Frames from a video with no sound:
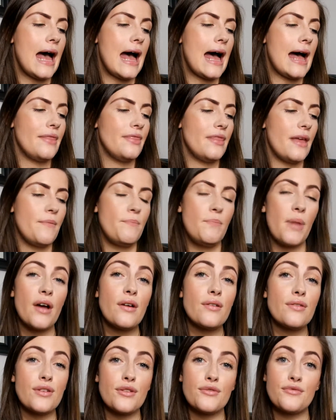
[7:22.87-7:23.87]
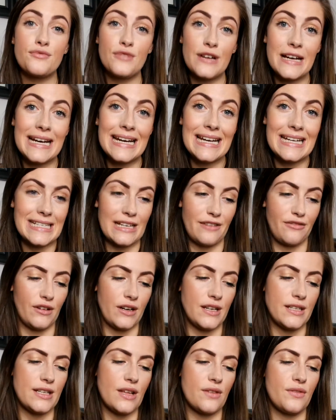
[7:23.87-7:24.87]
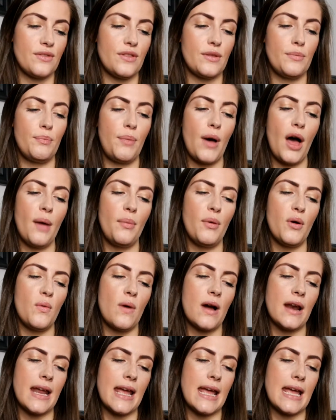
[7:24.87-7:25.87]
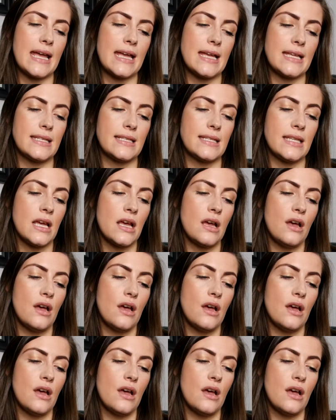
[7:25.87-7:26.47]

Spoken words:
and they're both really different. So the purple one is